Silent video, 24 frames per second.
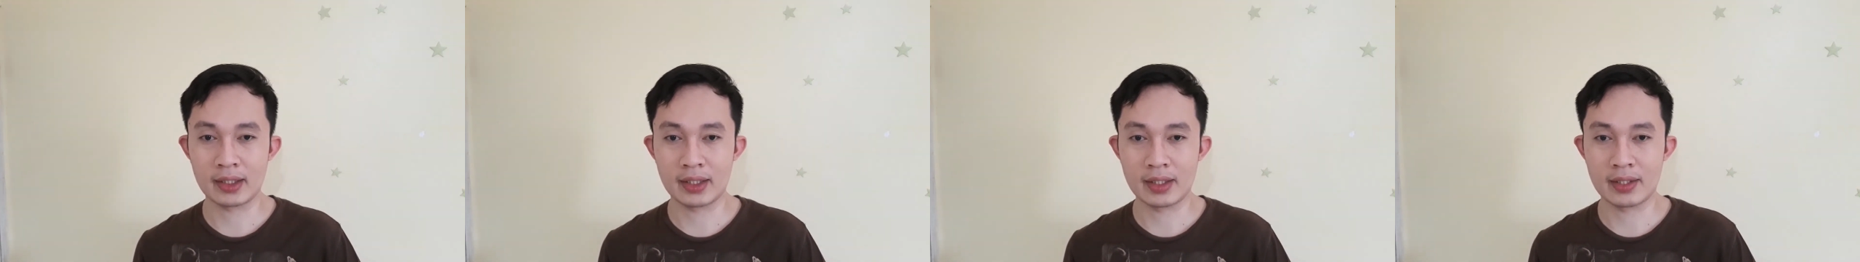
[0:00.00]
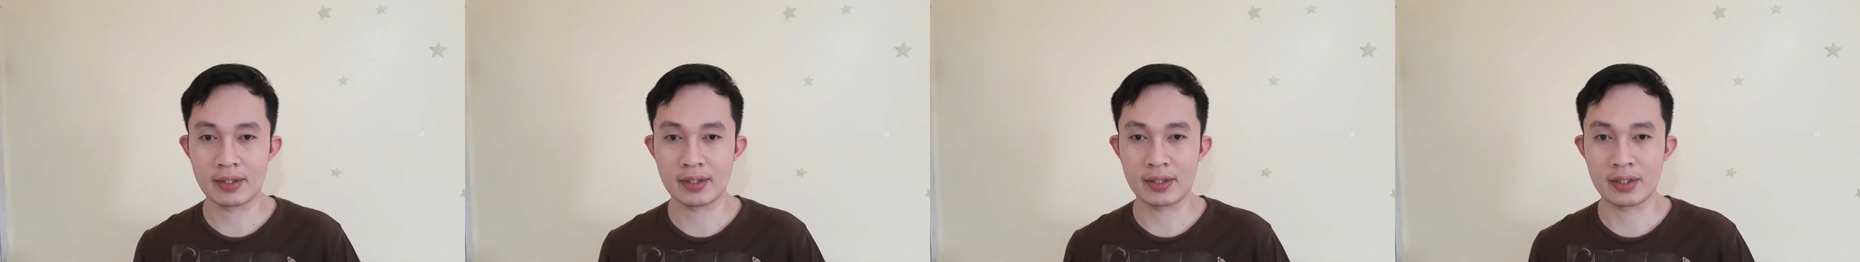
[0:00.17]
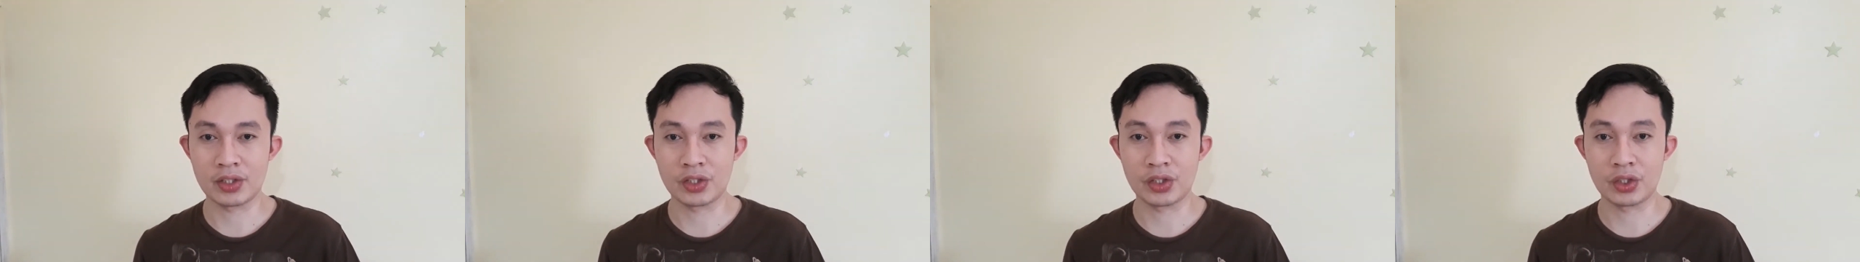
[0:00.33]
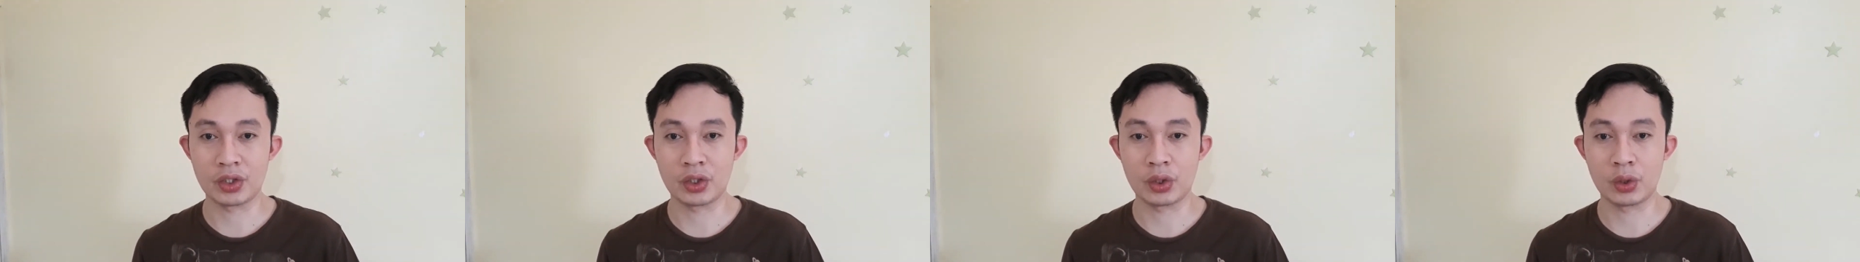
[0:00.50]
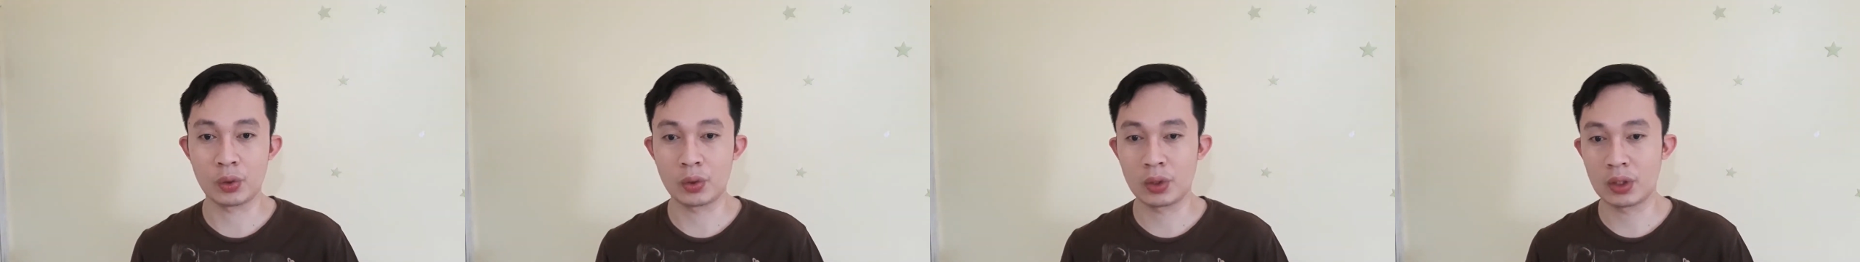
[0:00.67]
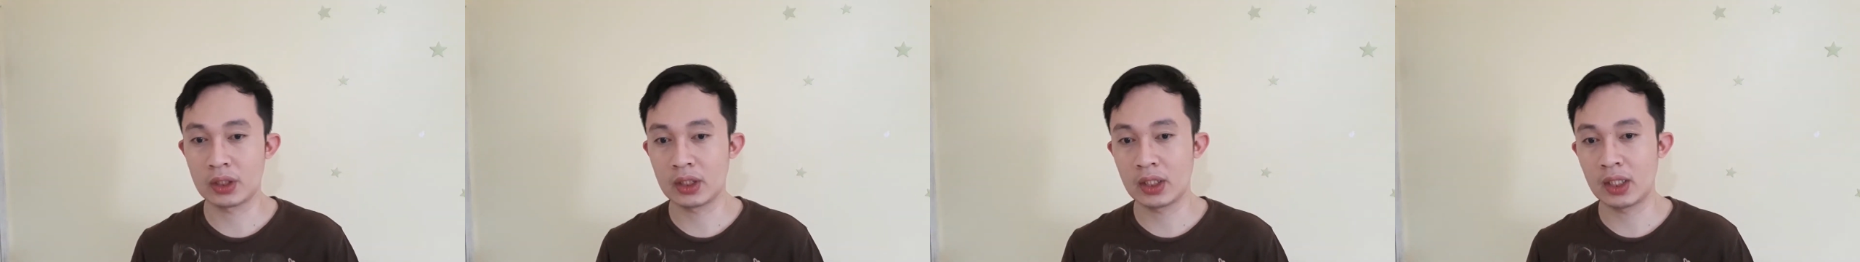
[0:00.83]
is the
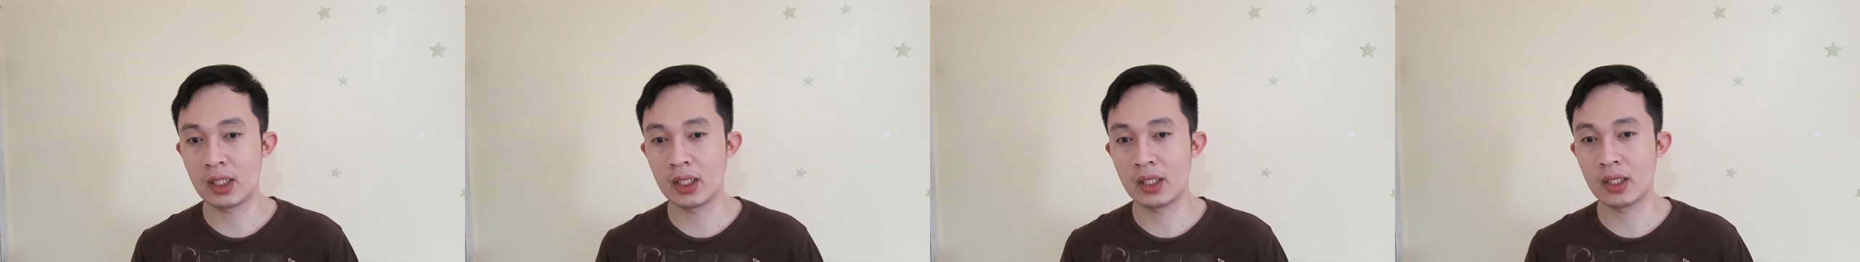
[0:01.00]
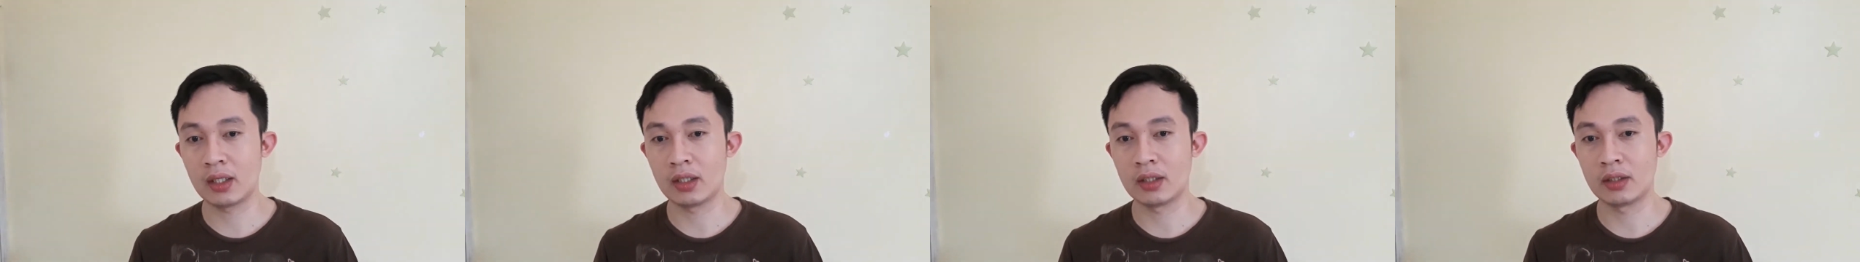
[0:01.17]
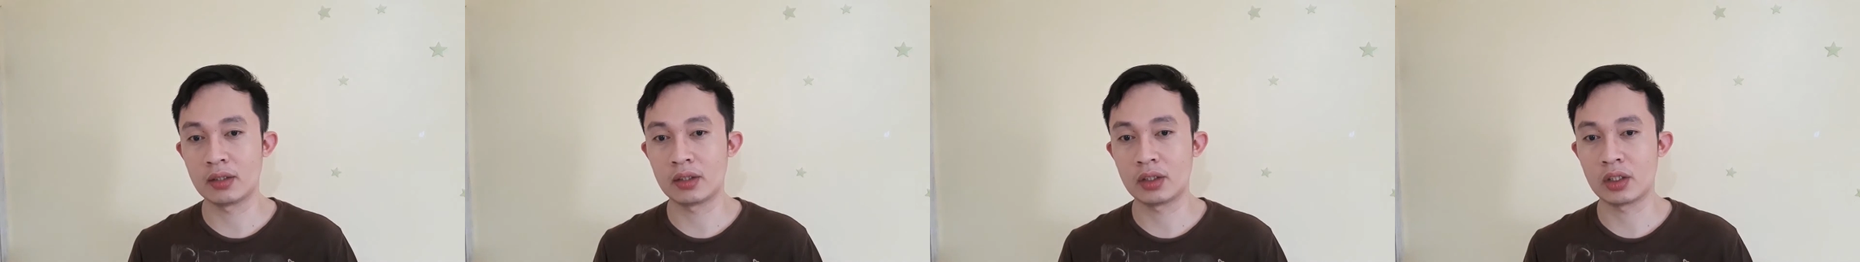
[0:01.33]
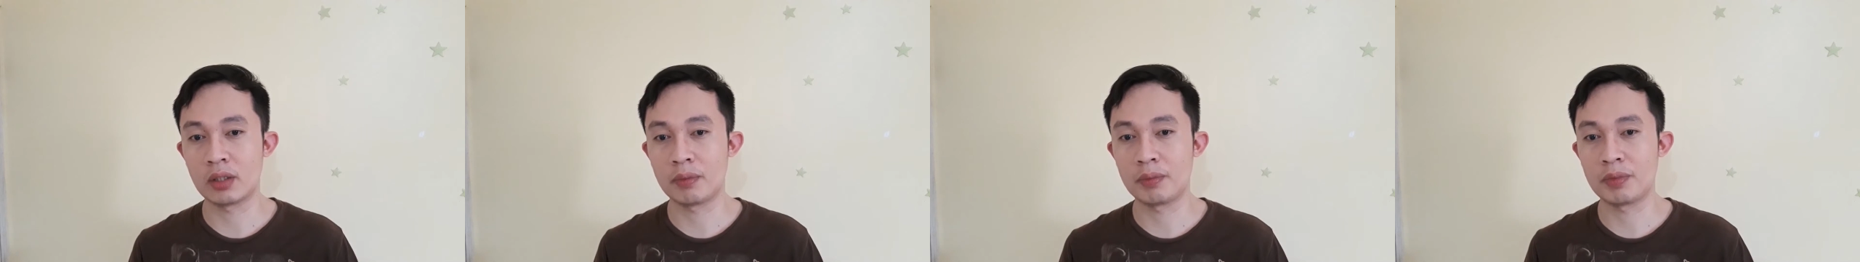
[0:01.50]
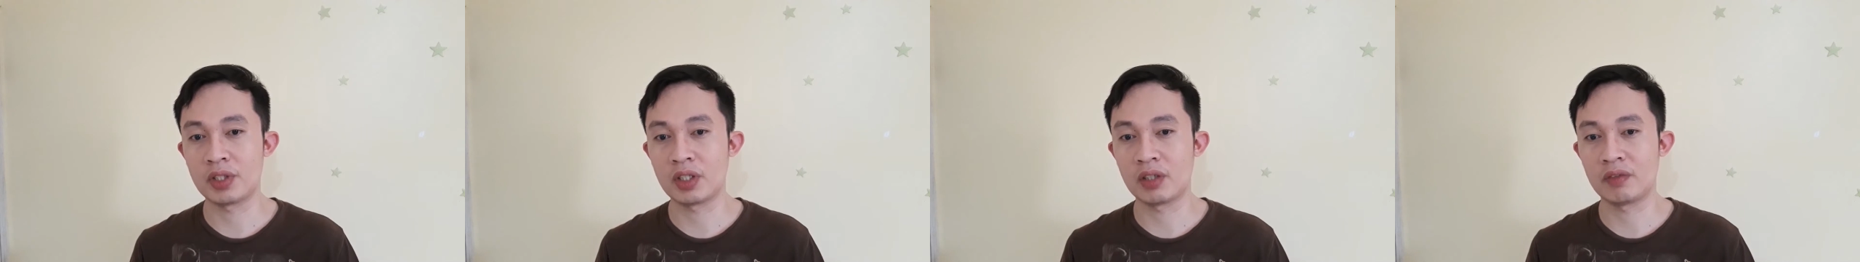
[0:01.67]
security in terms